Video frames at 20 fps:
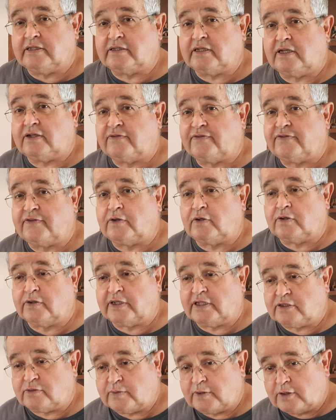unfold
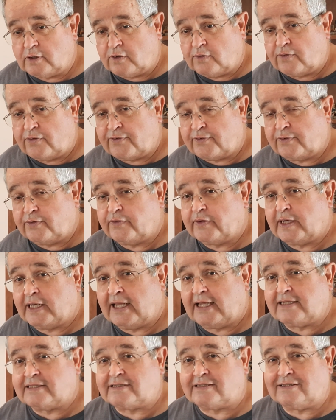as we go through the
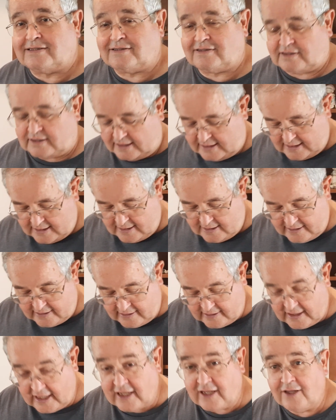lessons.
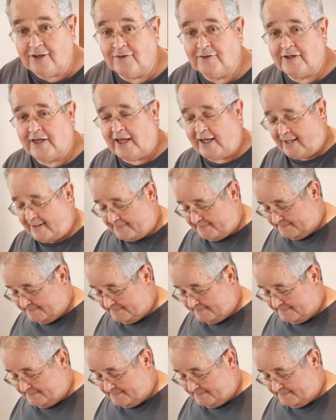Thank you again.